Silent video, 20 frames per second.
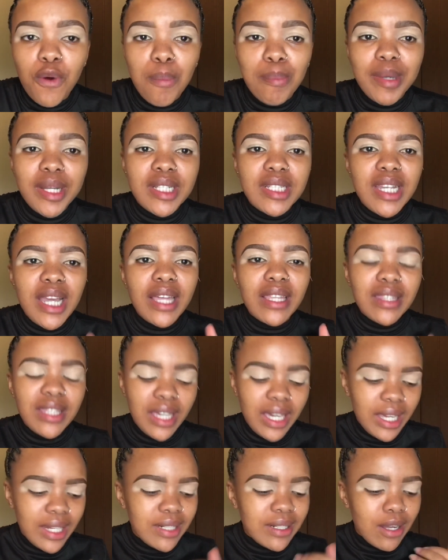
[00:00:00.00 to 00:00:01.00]
but at the
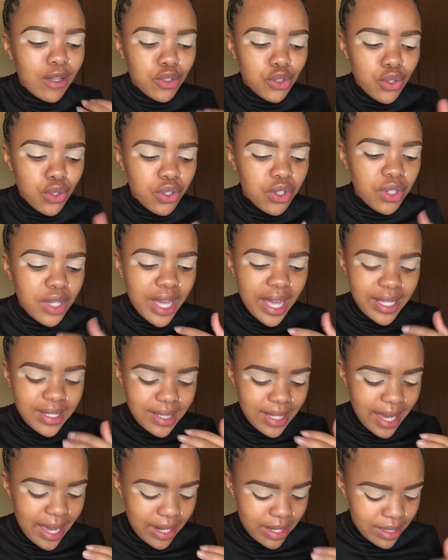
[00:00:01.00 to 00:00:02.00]
end I'll show you guys the
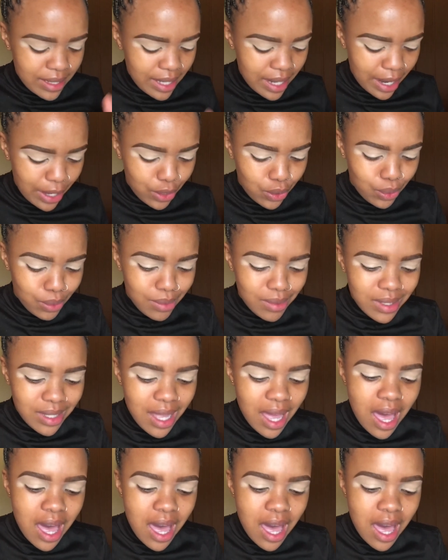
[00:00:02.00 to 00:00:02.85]
colors that I used.